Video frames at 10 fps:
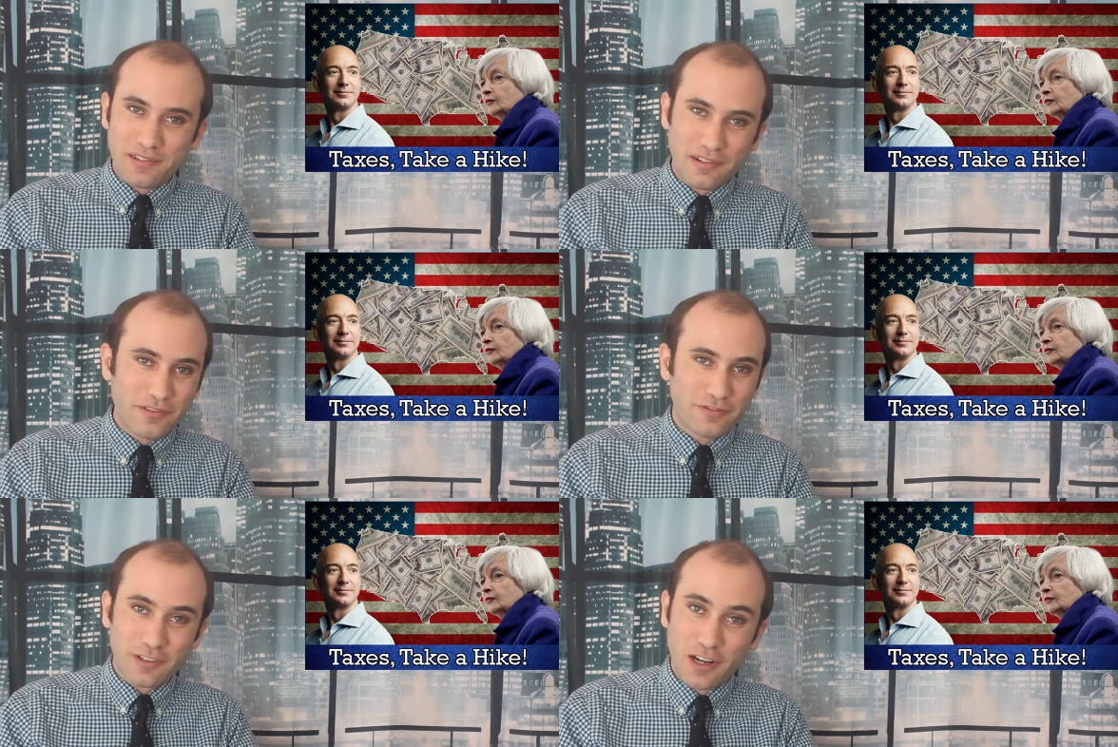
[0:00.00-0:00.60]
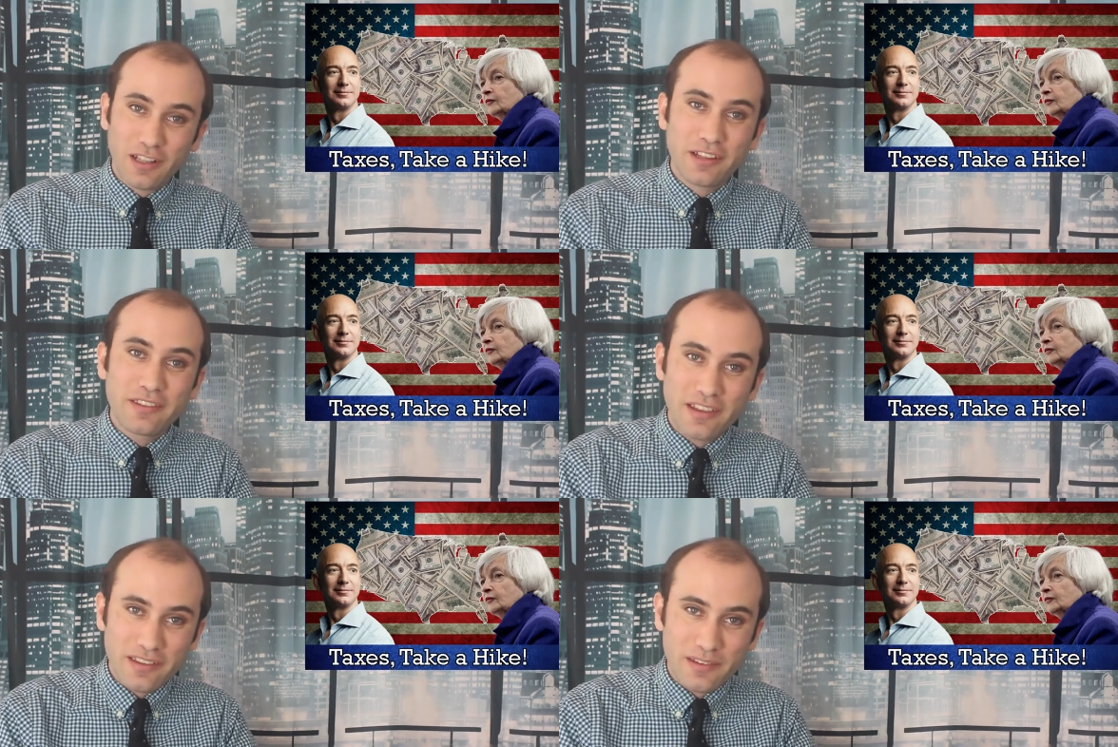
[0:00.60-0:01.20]
Speaker 1: so for all
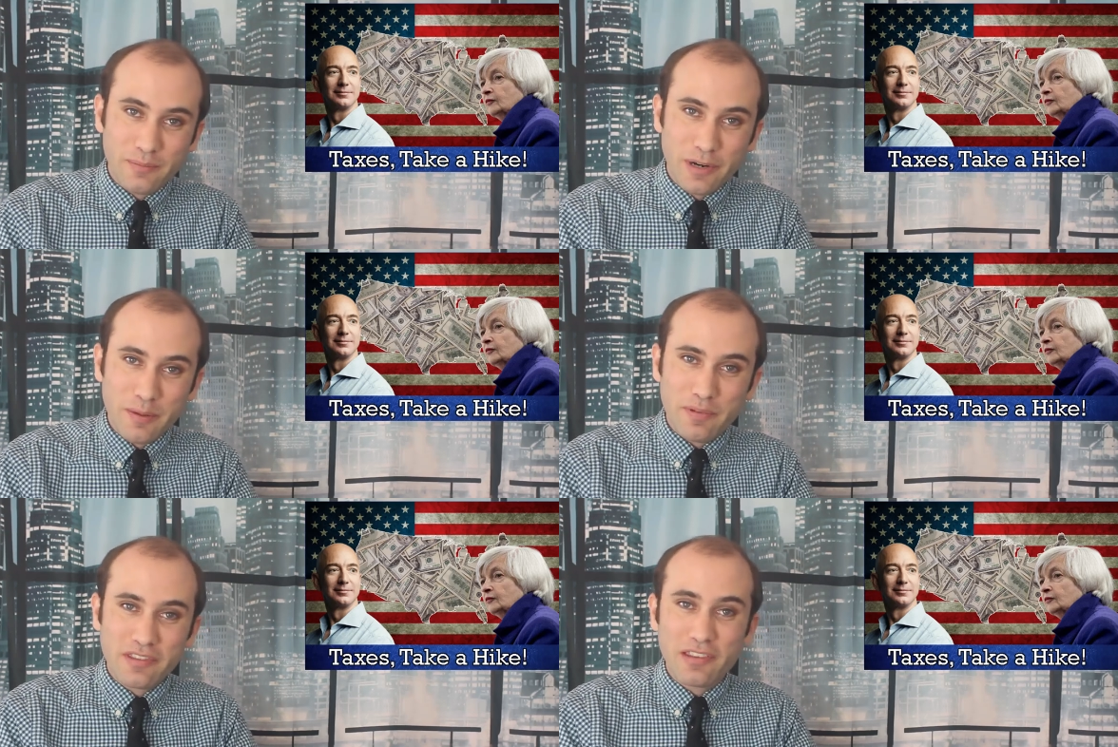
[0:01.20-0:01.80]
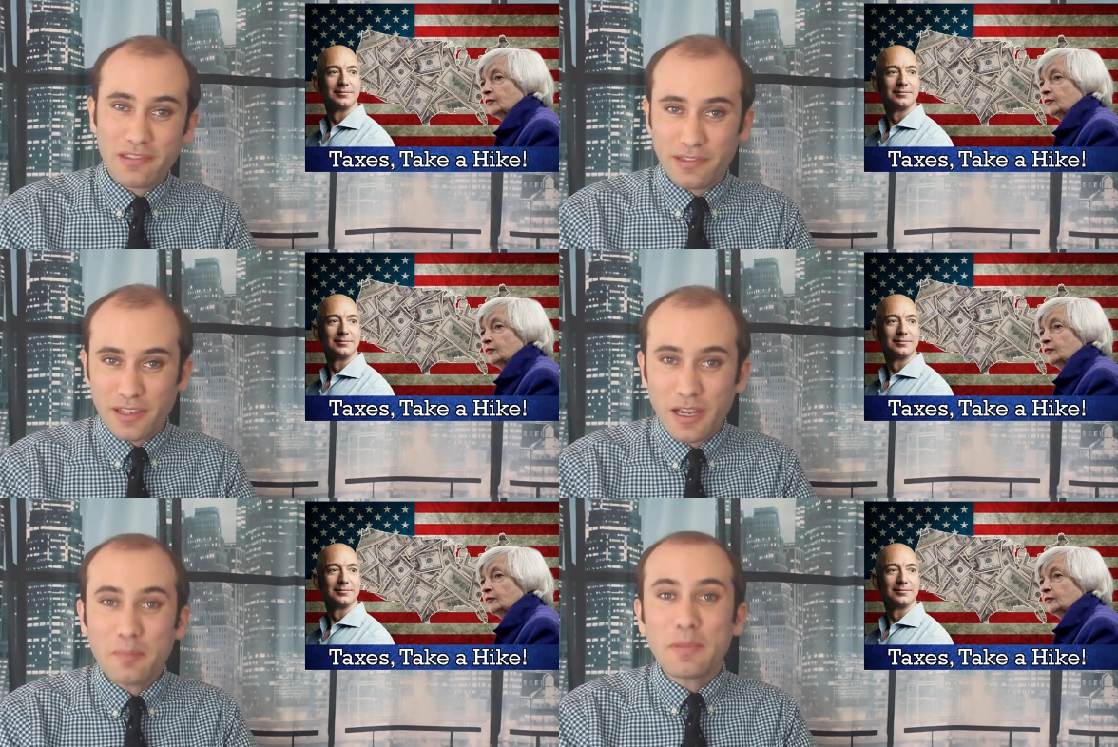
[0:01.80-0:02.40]
intents and purposes,
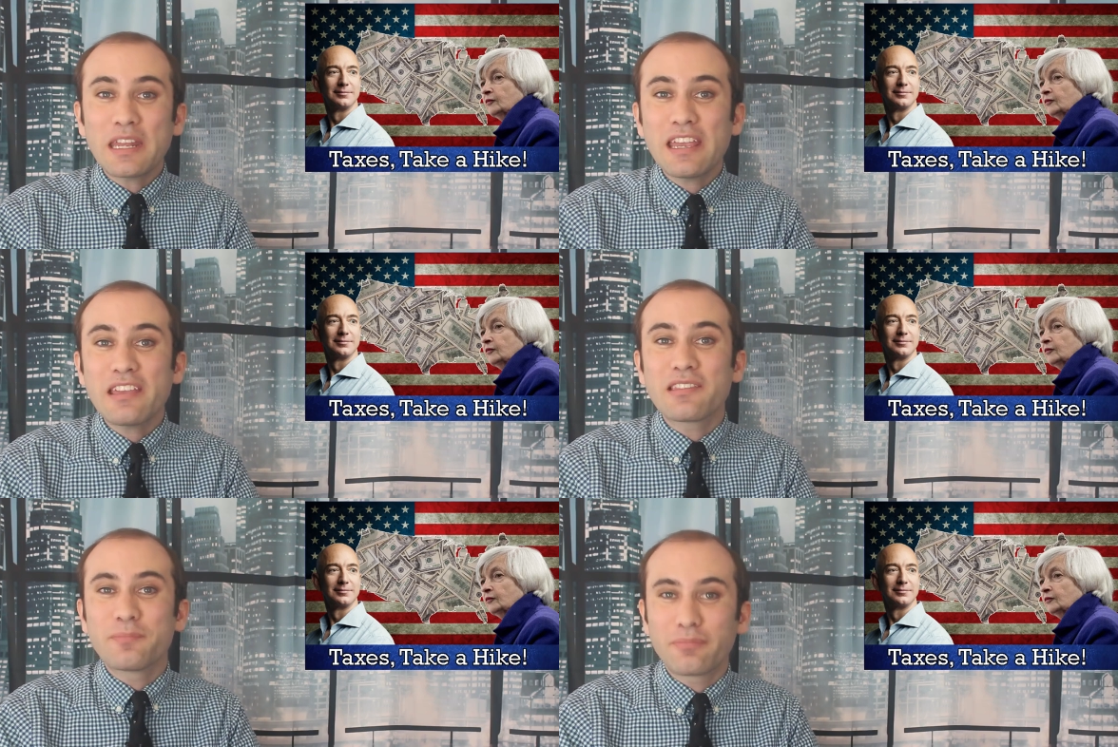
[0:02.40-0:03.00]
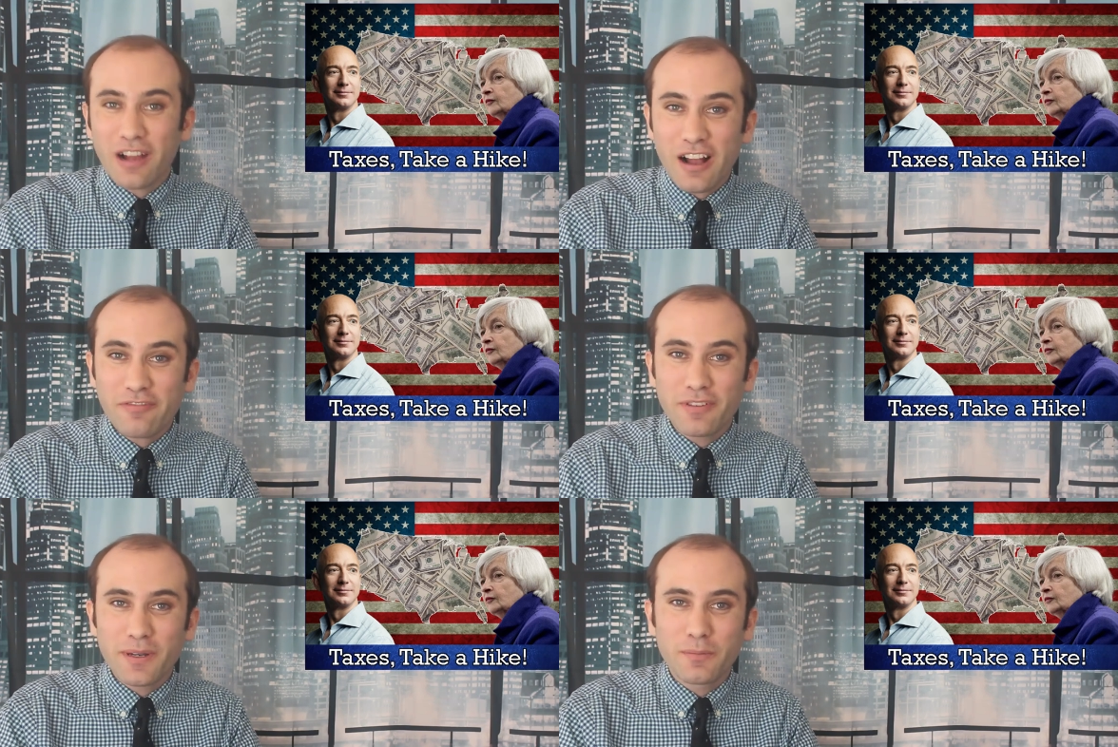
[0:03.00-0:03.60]
the company isn't
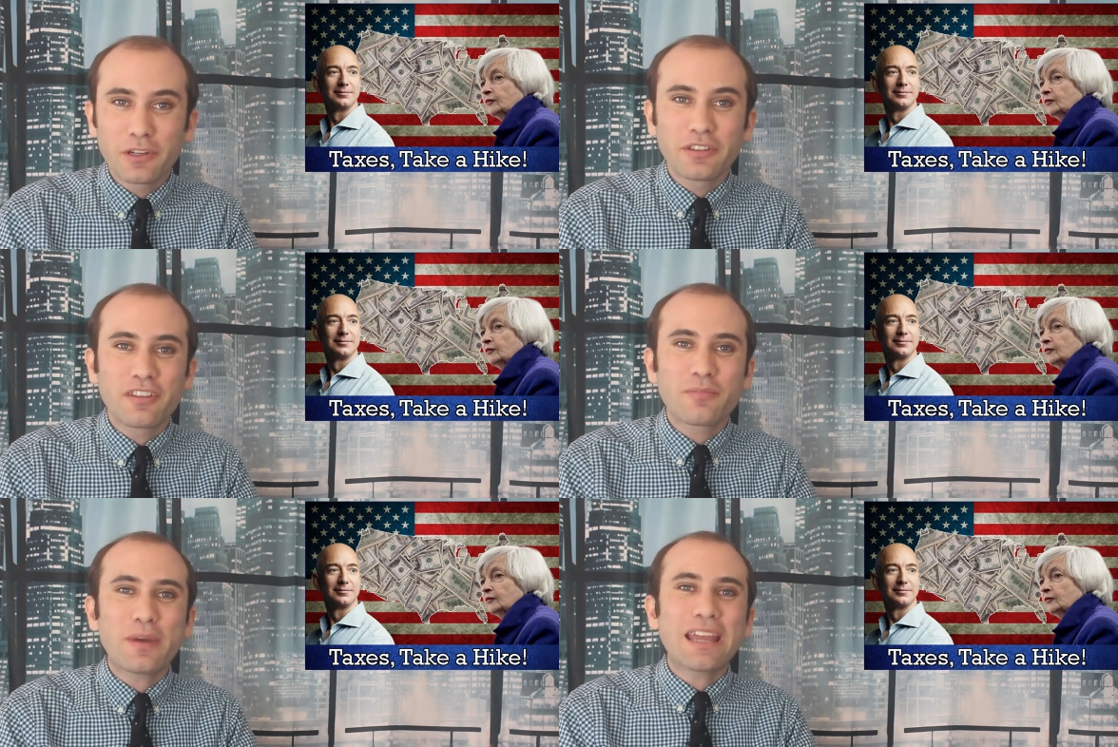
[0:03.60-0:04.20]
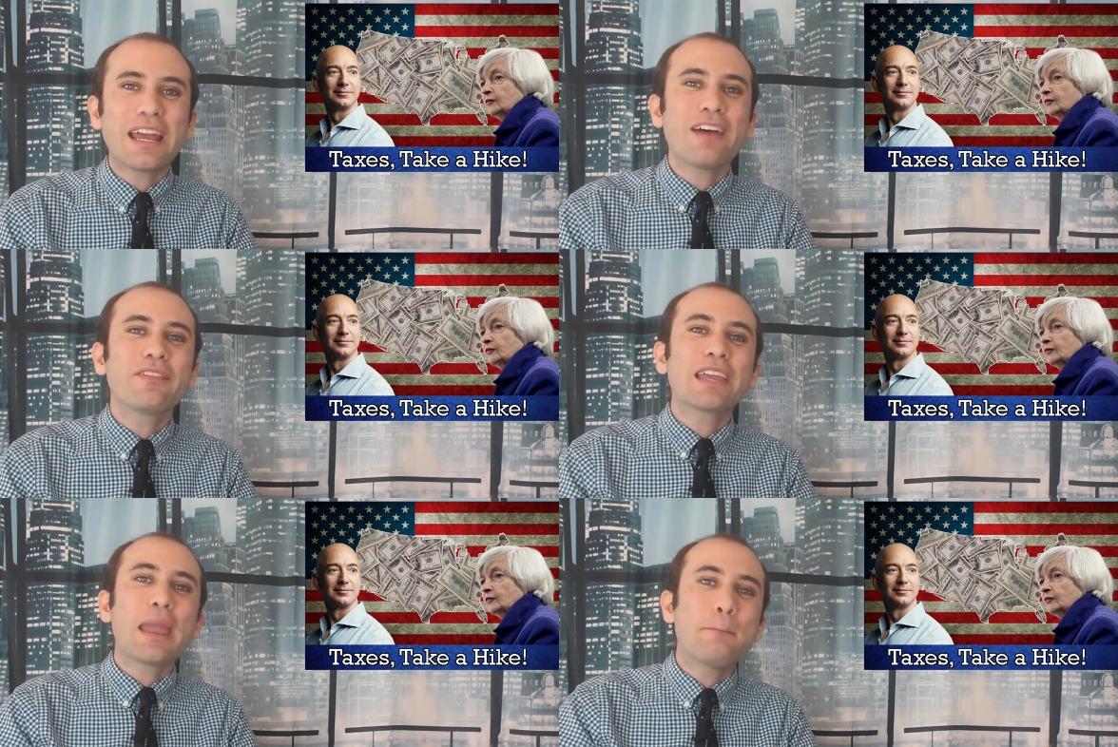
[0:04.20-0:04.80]
profitable despite
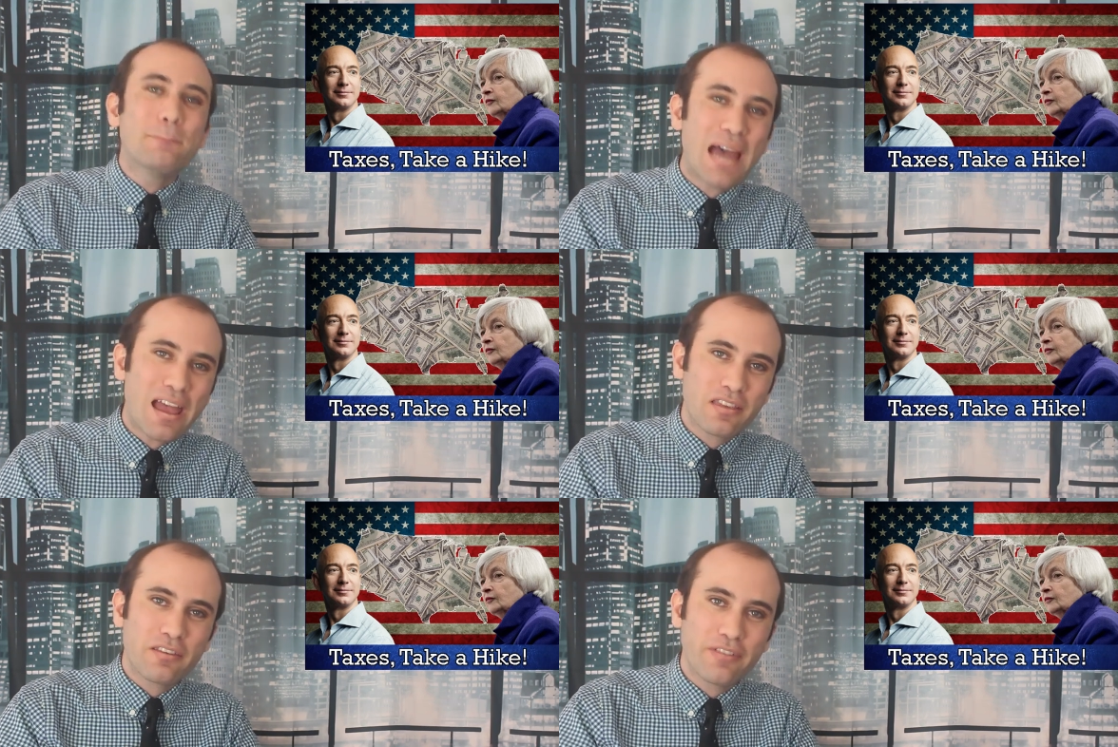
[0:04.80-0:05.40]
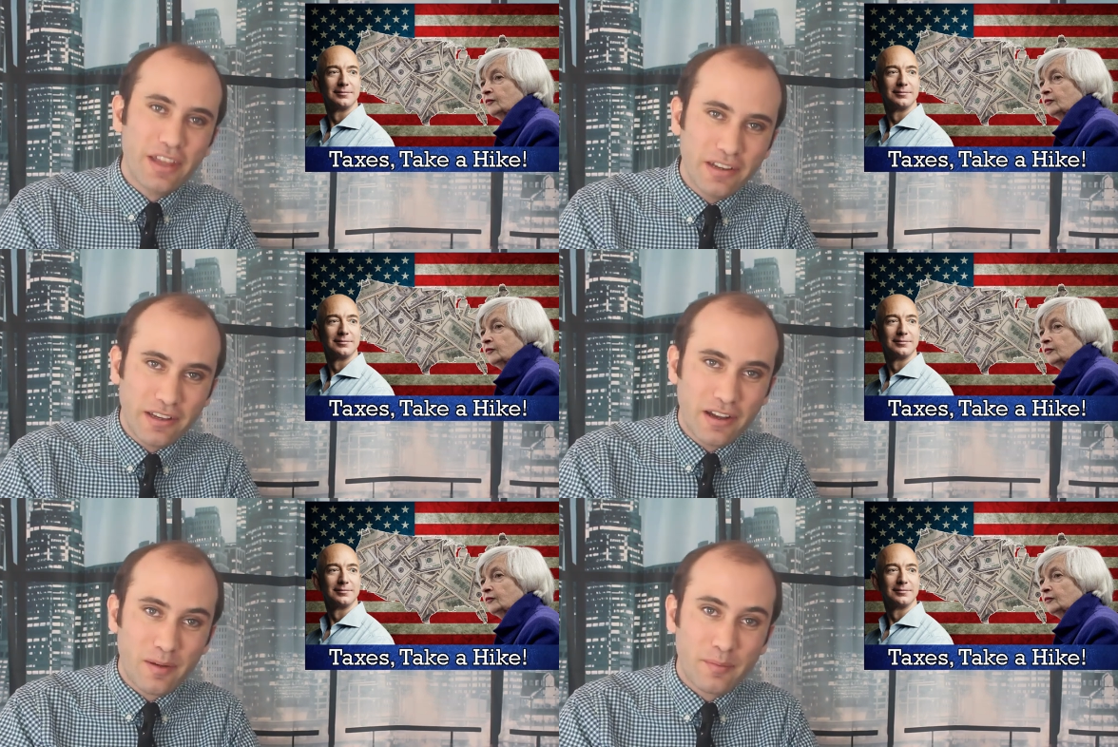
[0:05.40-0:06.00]
having a massive
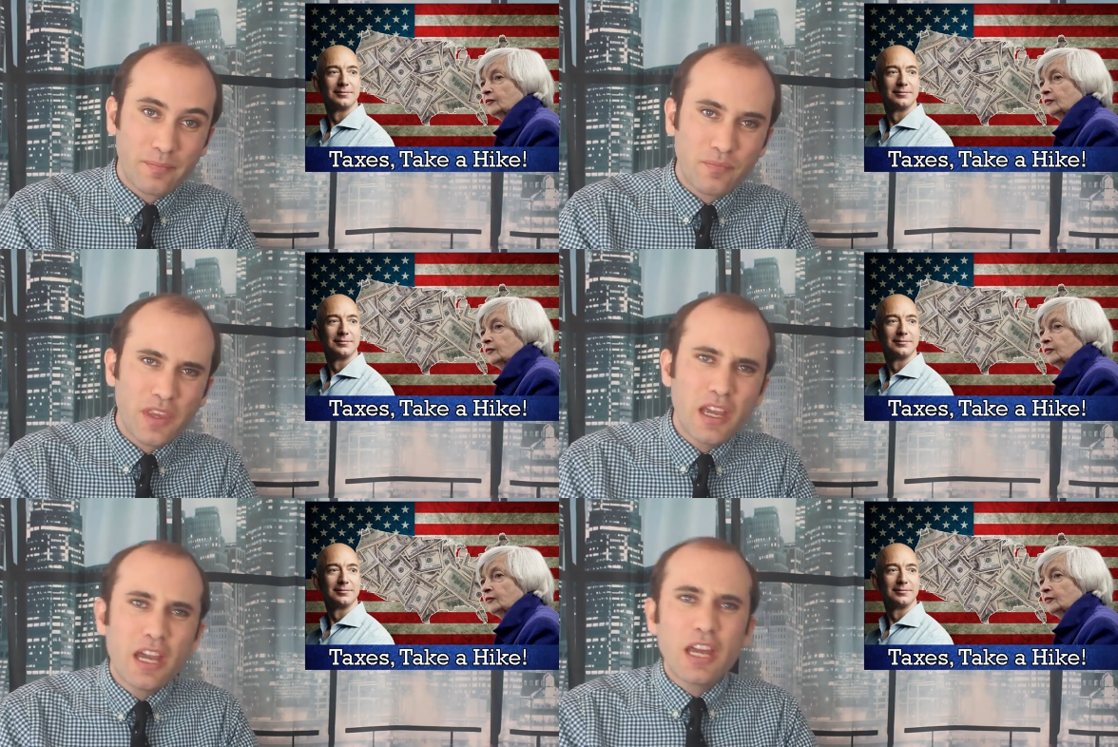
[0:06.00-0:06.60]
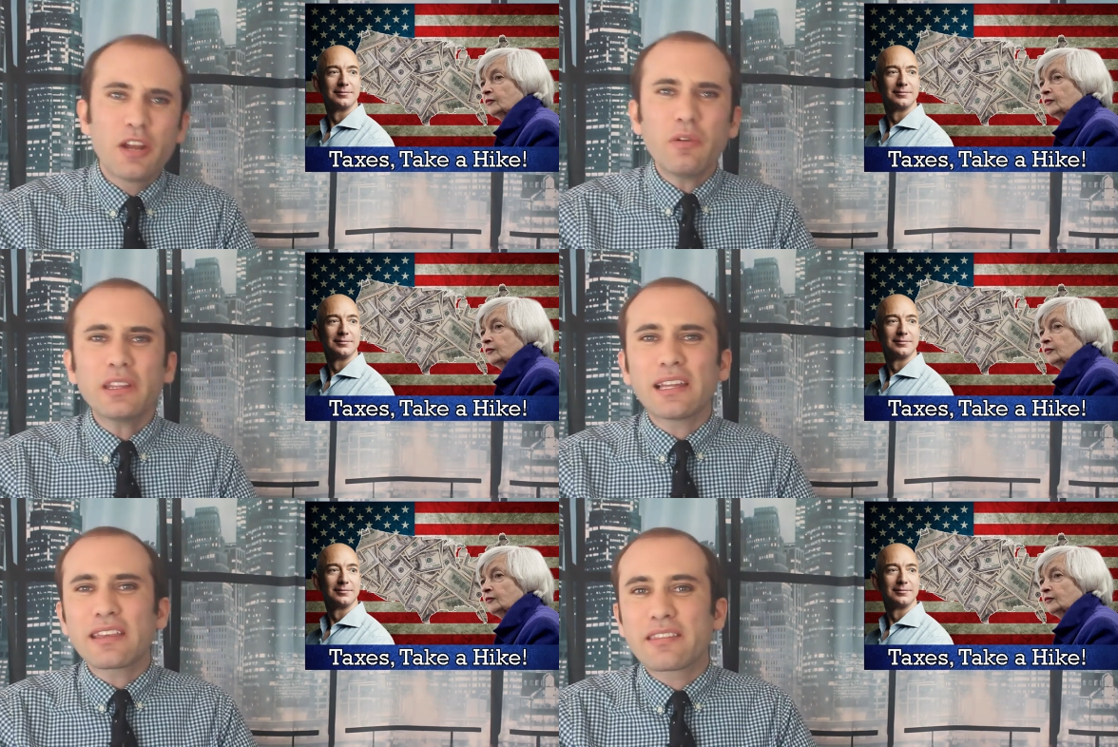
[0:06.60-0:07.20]
income. Now,
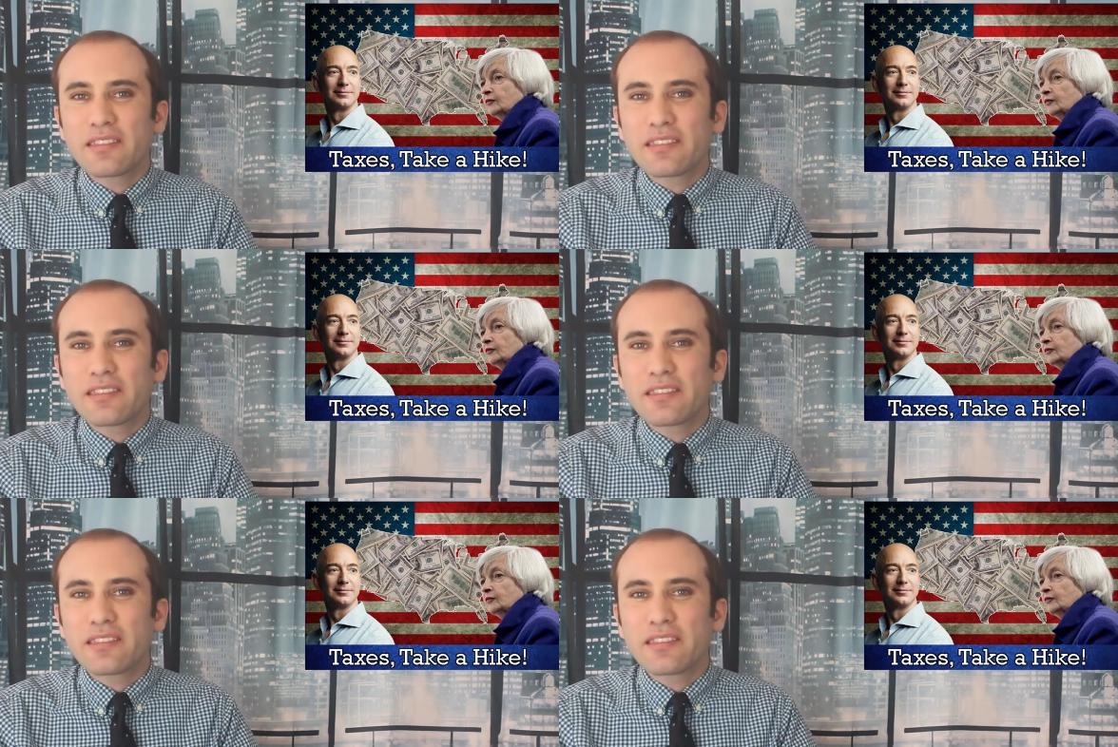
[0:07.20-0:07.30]
unlike